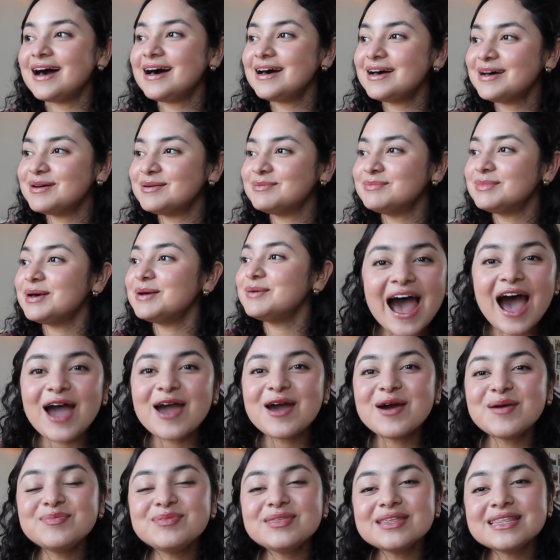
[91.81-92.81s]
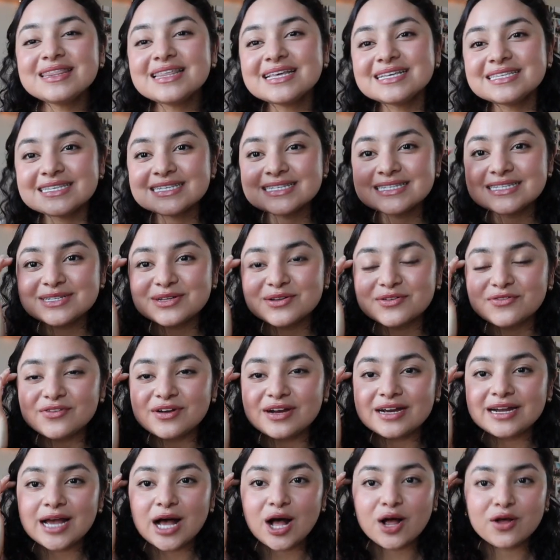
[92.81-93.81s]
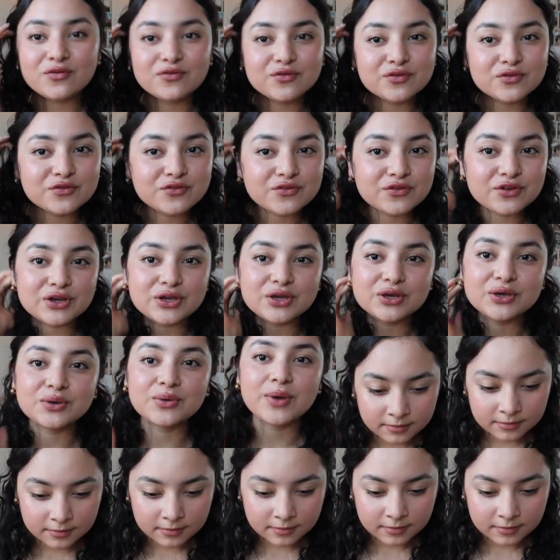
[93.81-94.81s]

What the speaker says: I hope that this is still very helpful for you.